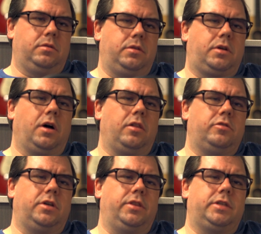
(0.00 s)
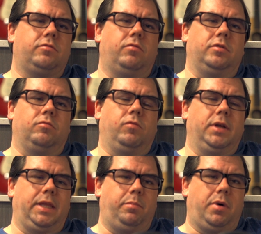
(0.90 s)
The colors on this one
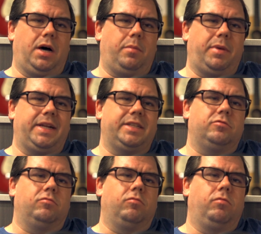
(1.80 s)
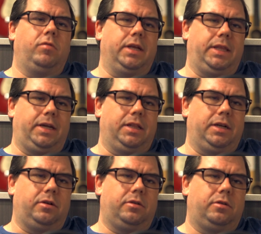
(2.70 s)
really pop, and it's really
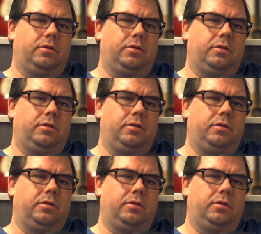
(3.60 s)
clear.